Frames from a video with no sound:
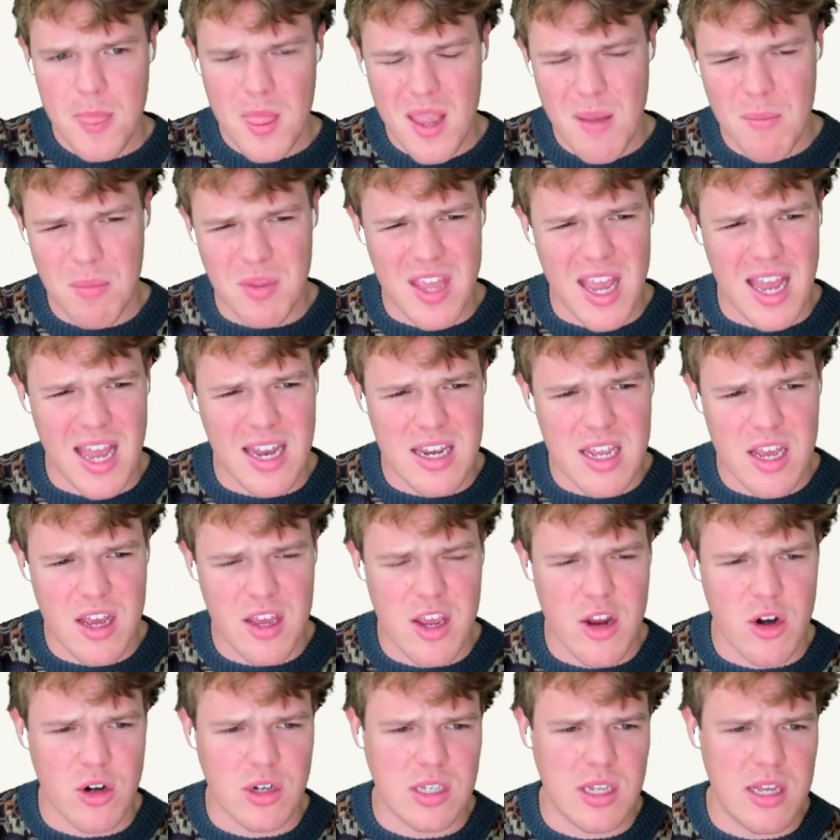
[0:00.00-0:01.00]
But the idea
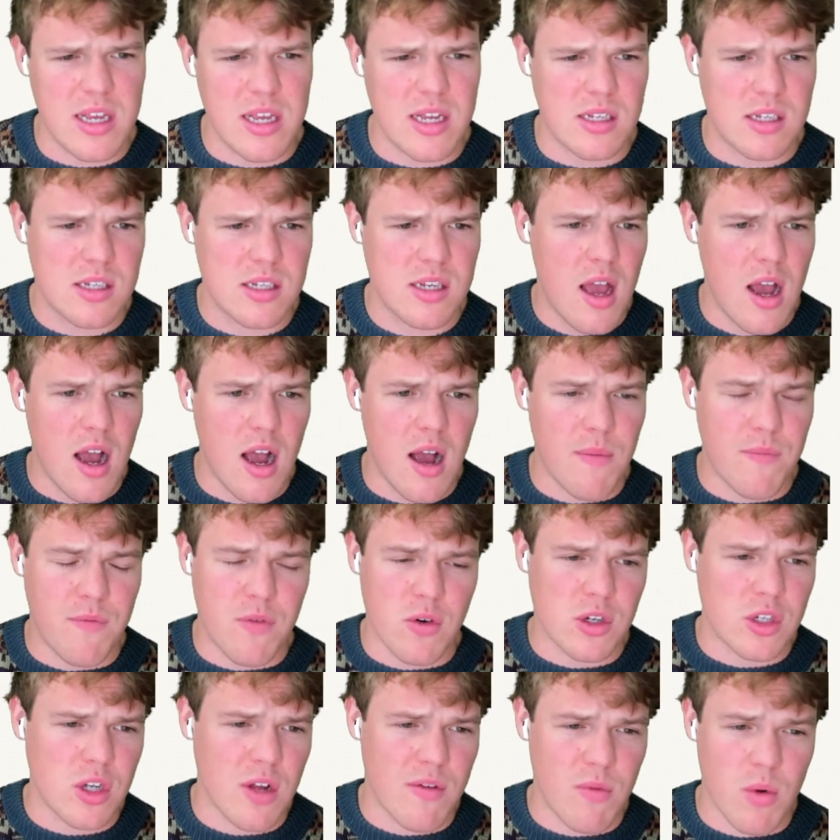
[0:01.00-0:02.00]
here is this. Um,
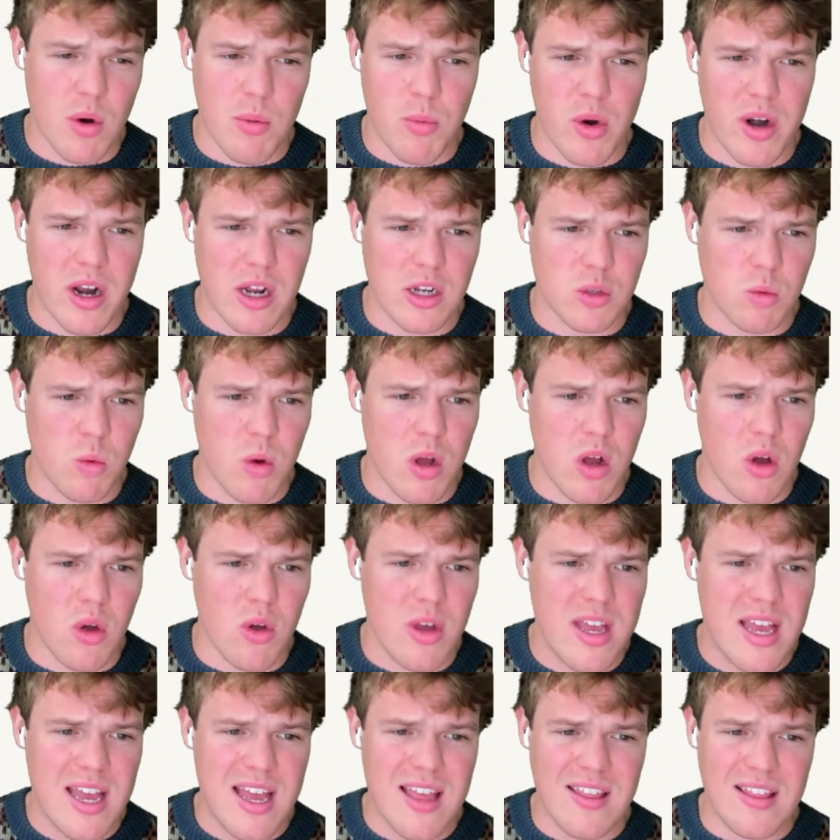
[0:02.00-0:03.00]
first off, I want to point out as well,
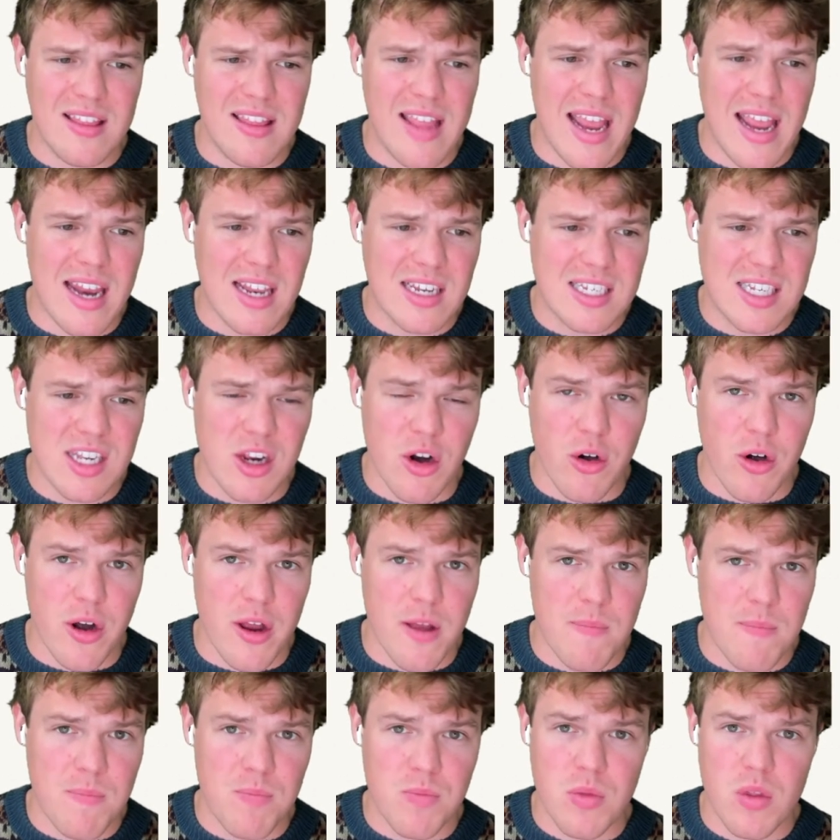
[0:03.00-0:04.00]
data
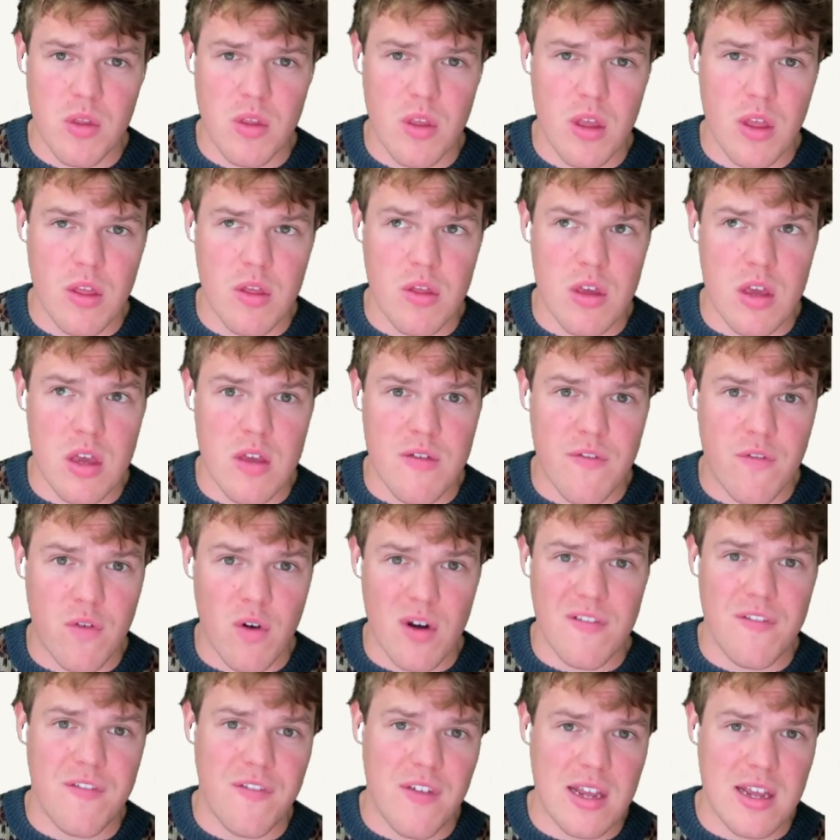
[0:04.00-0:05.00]
CRM, the
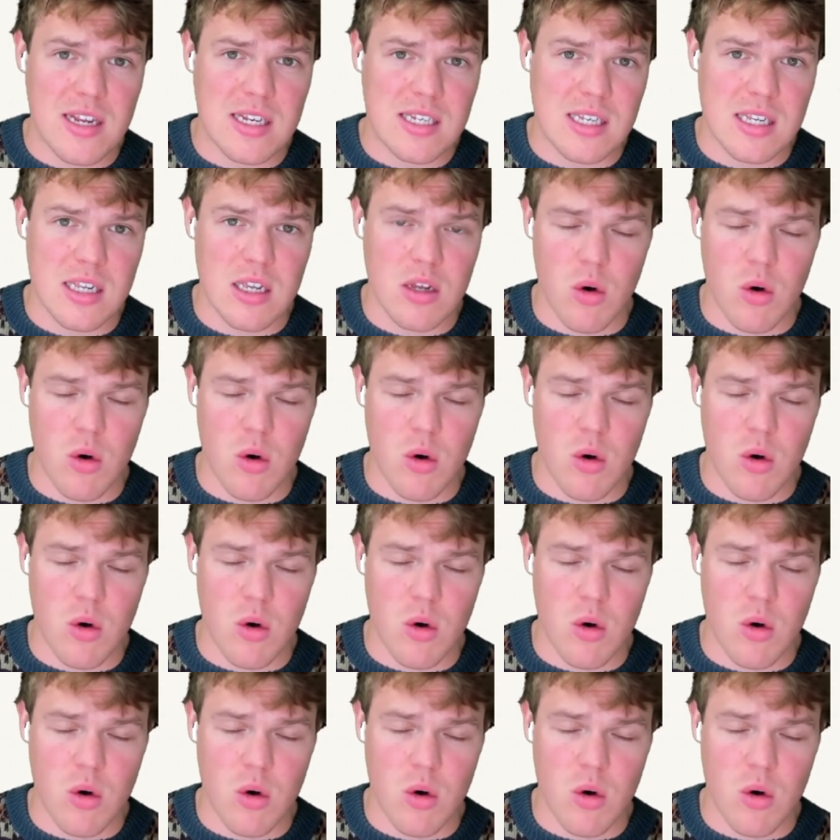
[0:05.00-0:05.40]
front facing